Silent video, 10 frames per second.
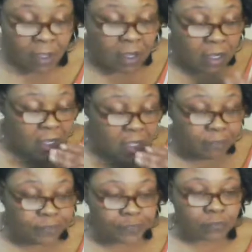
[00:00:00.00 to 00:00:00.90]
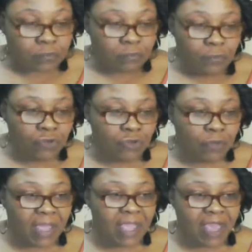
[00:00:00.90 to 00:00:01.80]

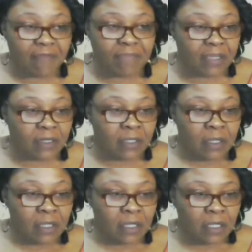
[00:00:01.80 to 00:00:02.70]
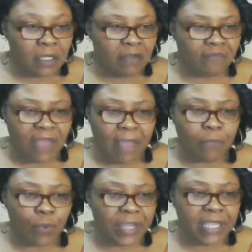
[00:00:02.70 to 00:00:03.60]
You may have been
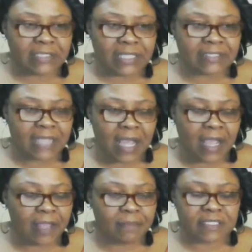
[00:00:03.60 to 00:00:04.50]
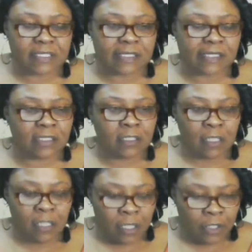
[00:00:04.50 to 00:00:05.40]
flamboyant at times.
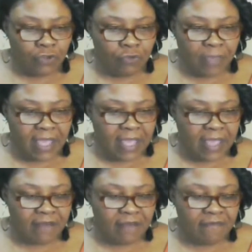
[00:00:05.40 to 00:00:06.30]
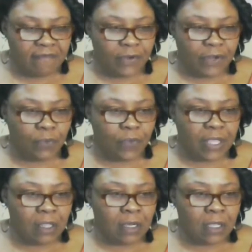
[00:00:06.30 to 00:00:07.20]
You may have very
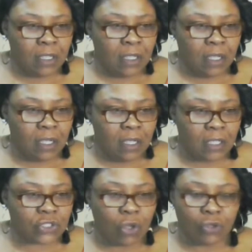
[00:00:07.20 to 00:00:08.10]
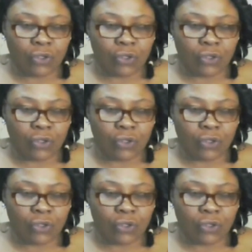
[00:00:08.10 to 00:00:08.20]
well sought